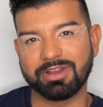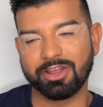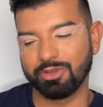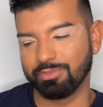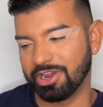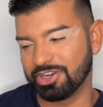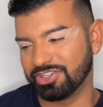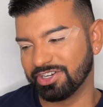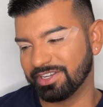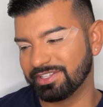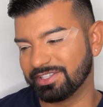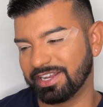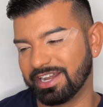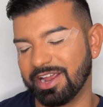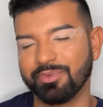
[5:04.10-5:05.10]
other
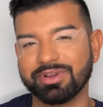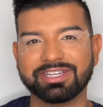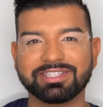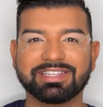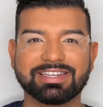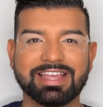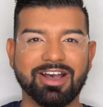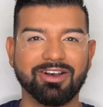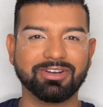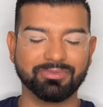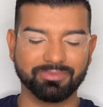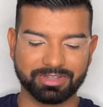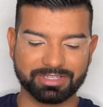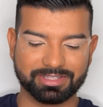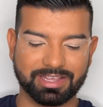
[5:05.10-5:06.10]
brushes and I went to sit down
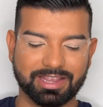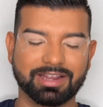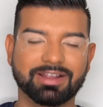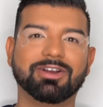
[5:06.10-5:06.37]
and was like,